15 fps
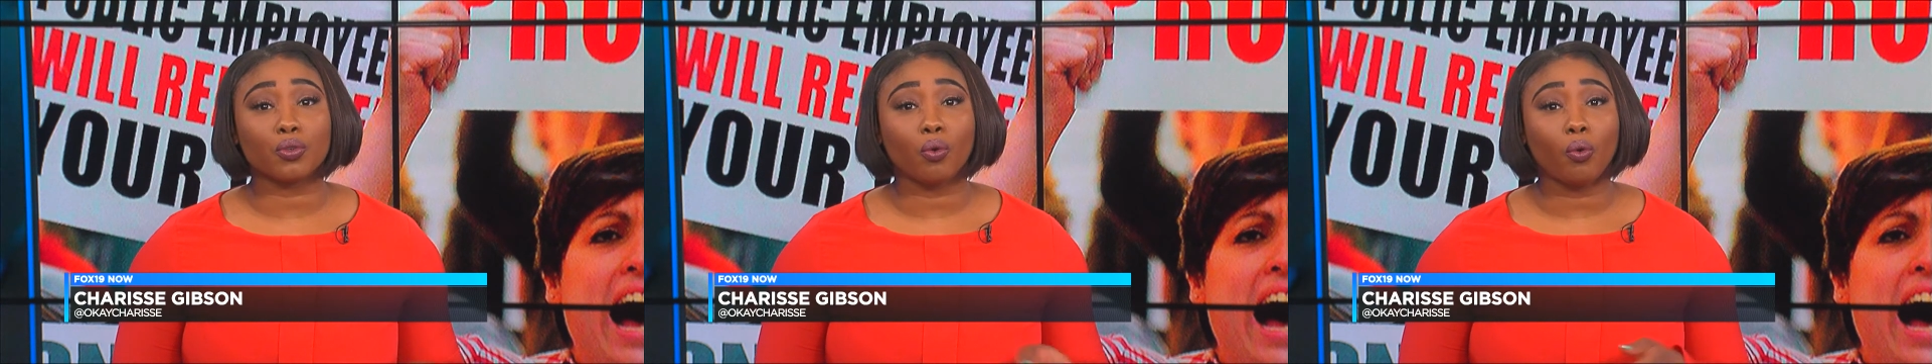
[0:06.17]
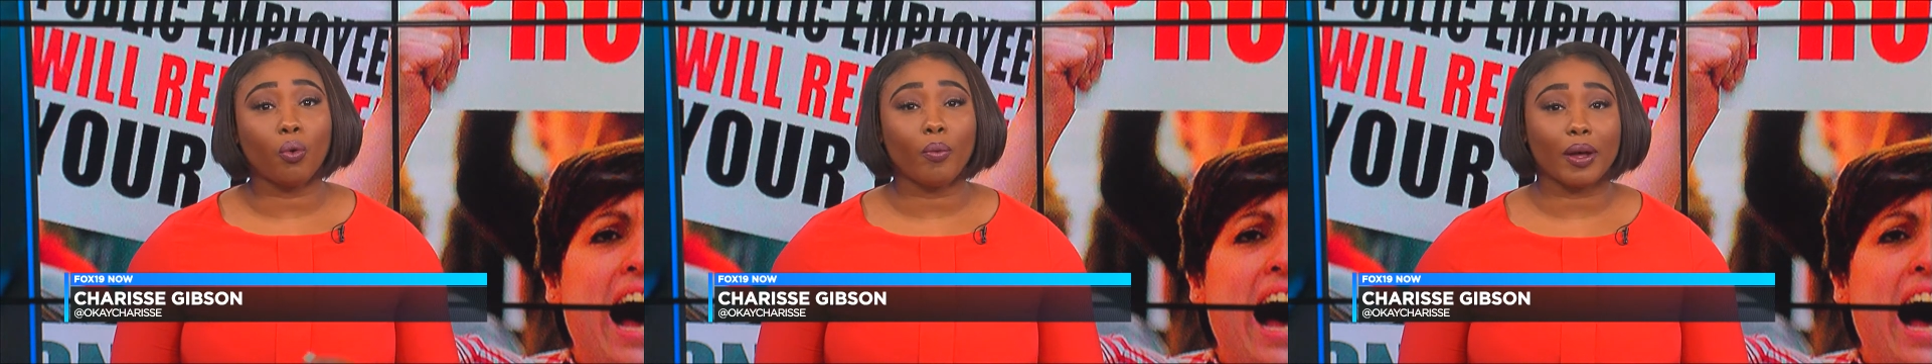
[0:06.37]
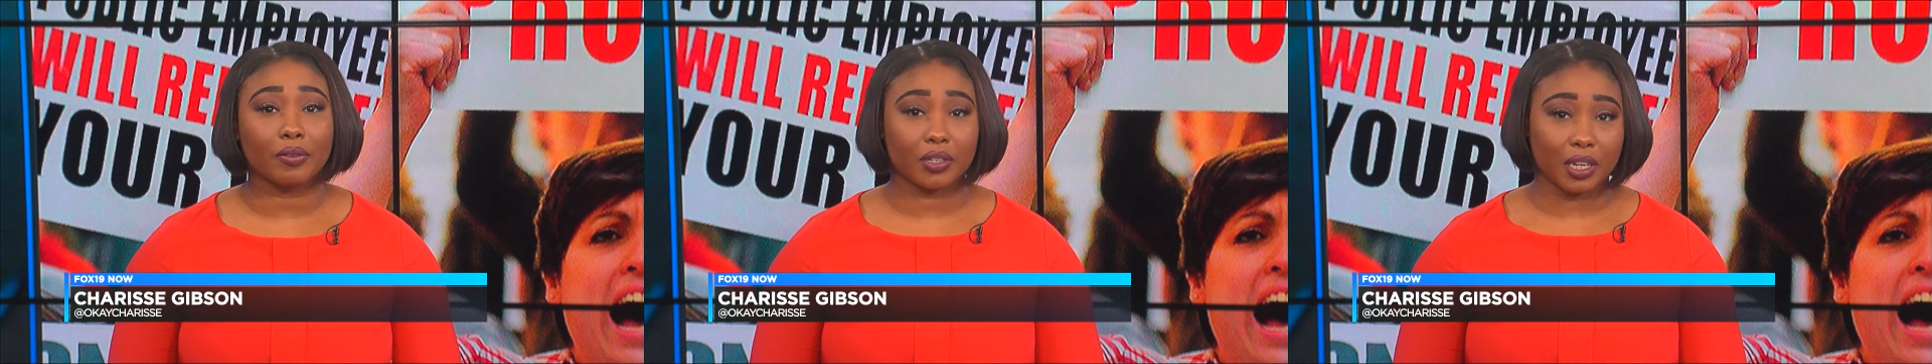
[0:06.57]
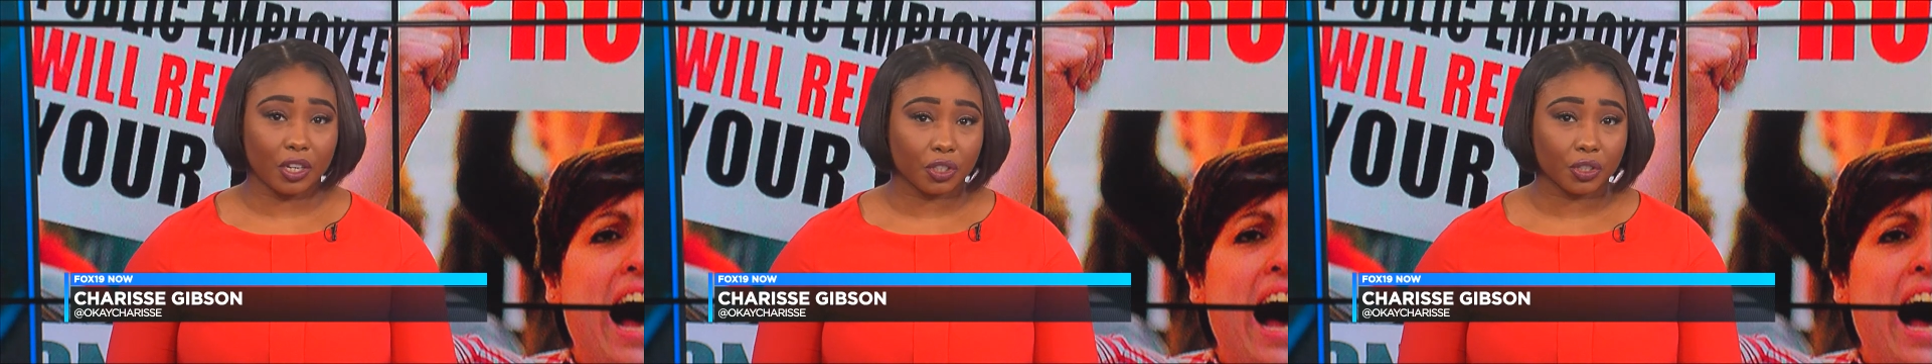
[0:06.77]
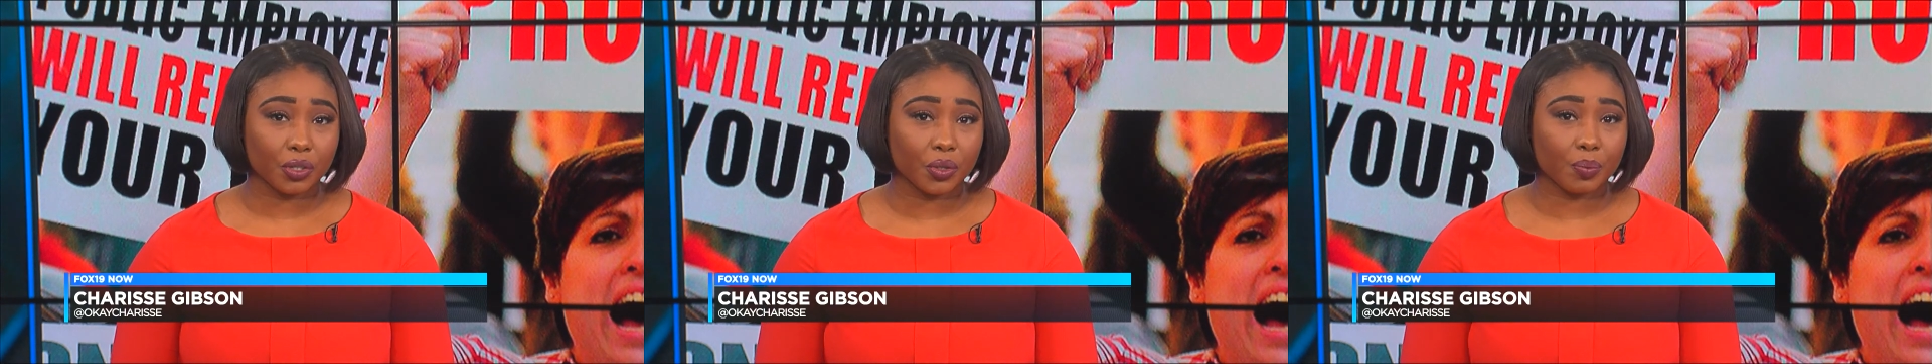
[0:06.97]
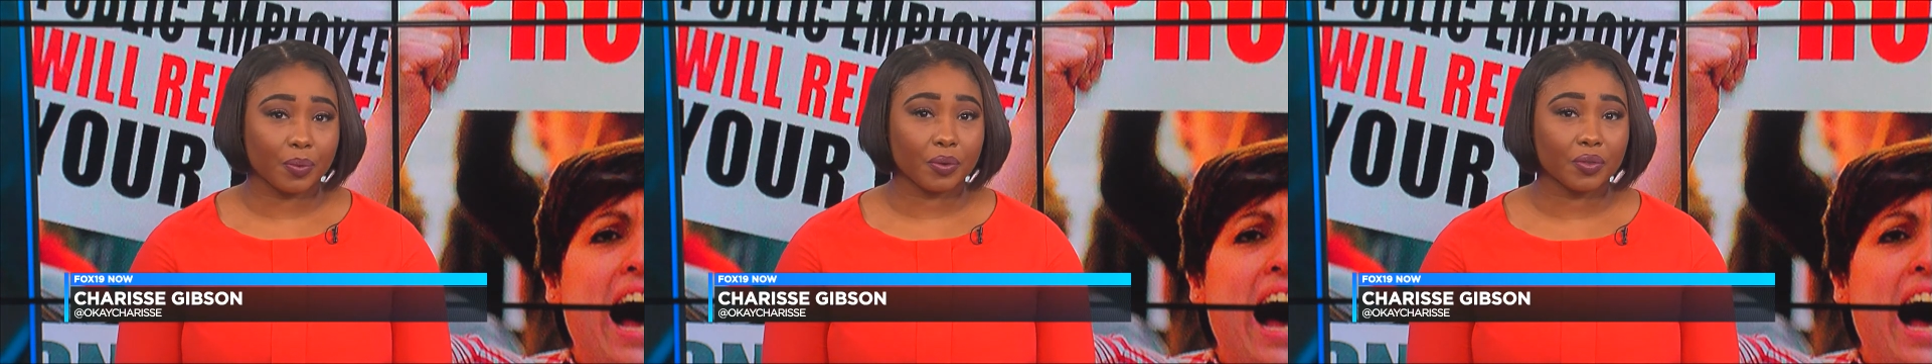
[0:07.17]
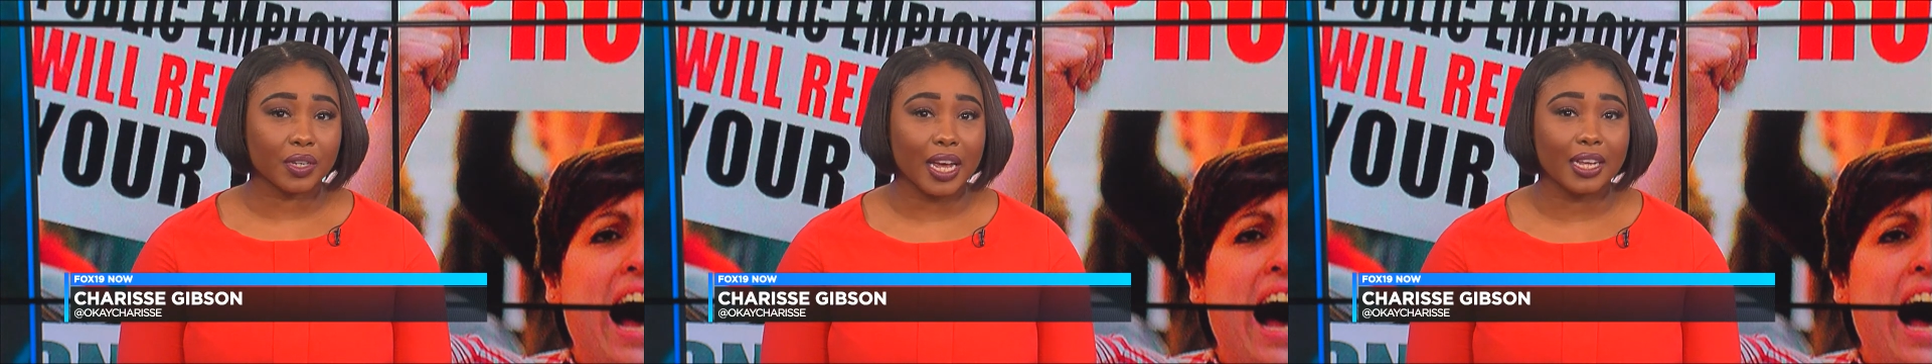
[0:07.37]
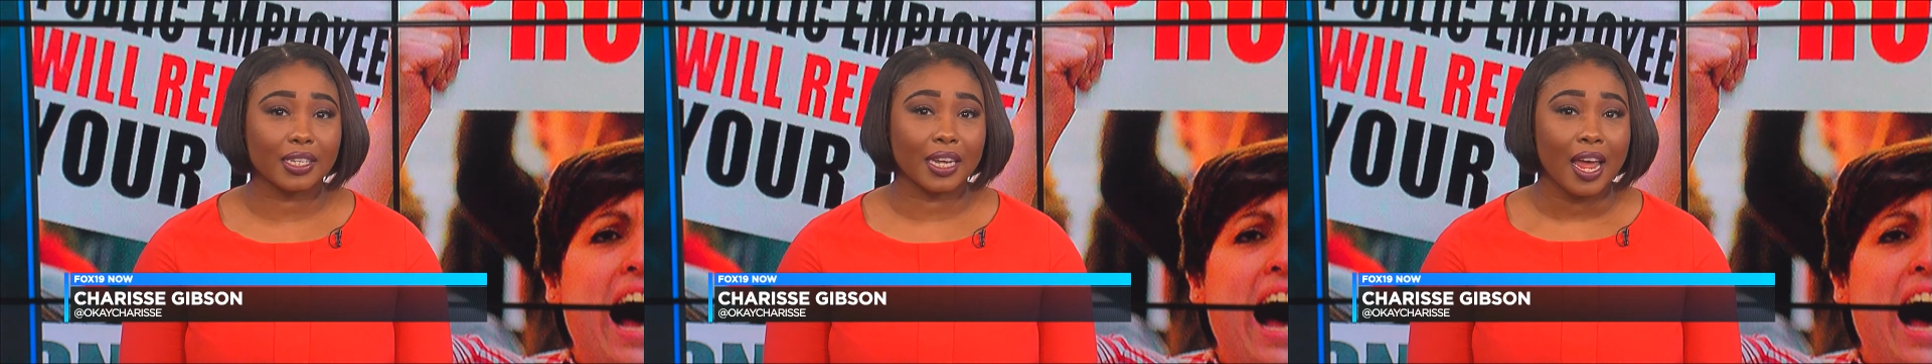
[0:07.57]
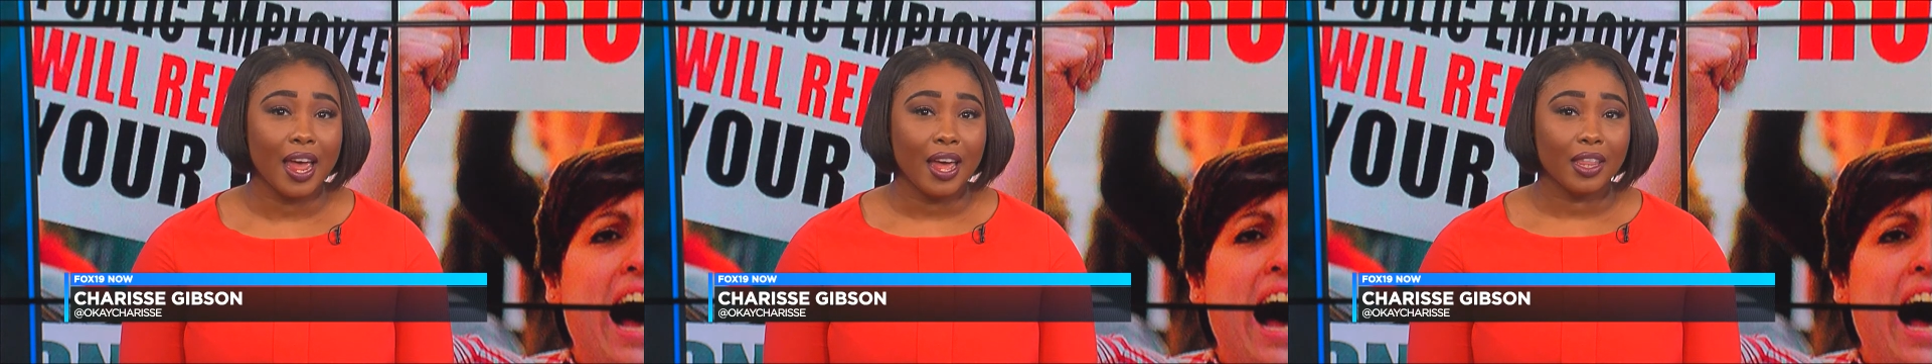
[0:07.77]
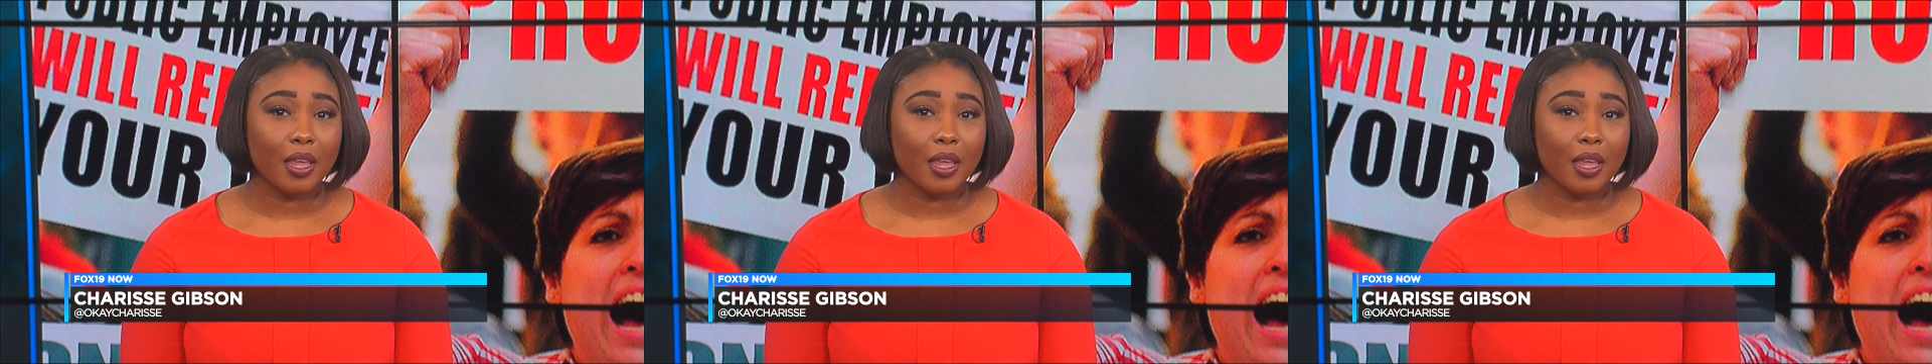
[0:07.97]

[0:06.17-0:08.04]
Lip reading: school while teachers protest